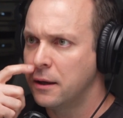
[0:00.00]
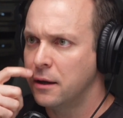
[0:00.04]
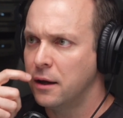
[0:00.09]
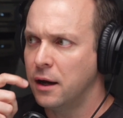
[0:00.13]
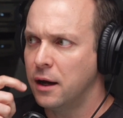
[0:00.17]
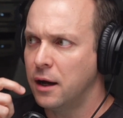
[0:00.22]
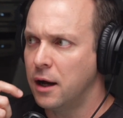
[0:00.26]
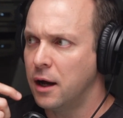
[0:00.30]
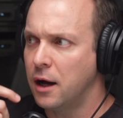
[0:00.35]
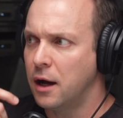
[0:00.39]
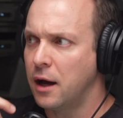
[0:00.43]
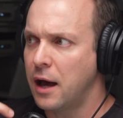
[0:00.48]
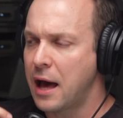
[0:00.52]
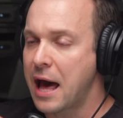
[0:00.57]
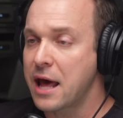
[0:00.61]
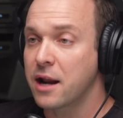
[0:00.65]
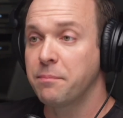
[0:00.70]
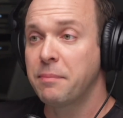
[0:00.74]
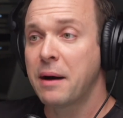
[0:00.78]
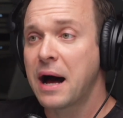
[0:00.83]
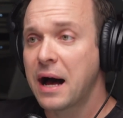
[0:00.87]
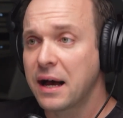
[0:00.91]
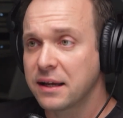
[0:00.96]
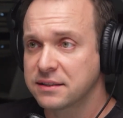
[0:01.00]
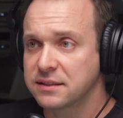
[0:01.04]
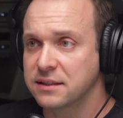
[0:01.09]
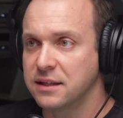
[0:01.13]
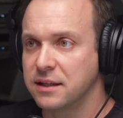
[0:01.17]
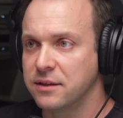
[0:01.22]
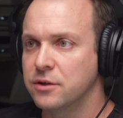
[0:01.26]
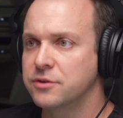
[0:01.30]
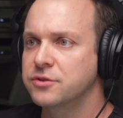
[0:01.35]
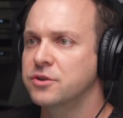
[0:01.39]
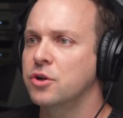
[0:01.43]

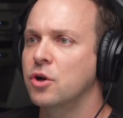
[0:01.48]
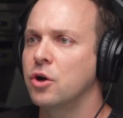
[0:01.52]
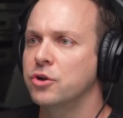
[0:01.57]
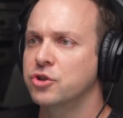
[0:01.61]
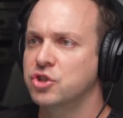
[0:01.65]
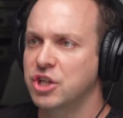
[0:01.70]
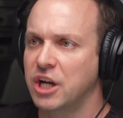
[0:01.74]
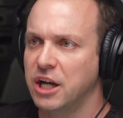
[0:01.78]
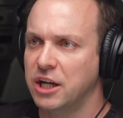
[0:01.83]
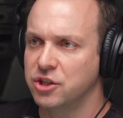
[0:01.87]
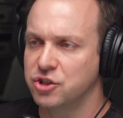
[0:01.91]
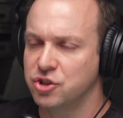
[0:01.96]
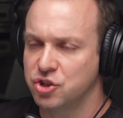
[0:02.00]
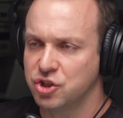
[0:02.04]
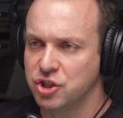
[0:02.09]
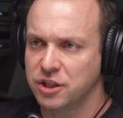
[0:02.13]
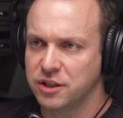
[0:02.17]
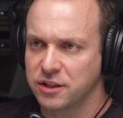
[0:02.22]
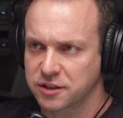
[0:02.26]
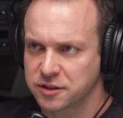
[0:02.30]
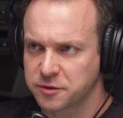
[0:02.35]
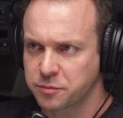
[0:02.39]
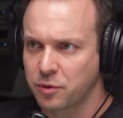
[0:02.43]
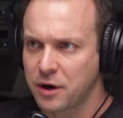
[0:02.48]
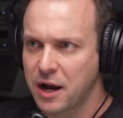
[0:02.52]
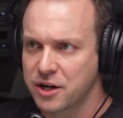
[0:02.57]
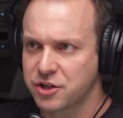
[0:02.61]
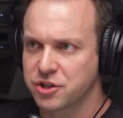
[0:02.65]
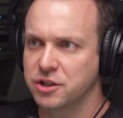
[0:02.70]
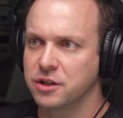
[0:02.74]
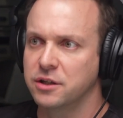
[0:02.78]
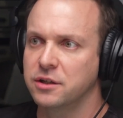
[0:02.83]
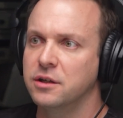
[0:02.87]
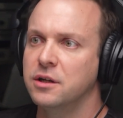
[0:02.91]
Adiposity, those can all change gene
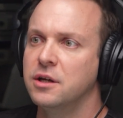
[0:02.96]
expression.